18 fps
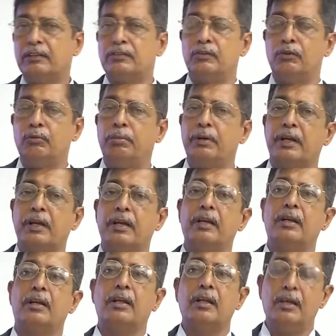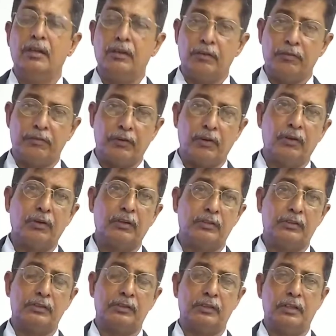the bearing should be
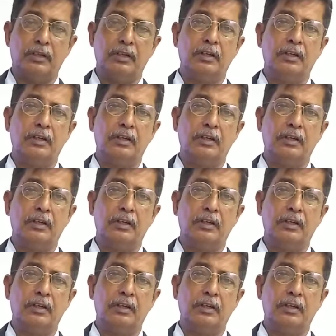lubricated.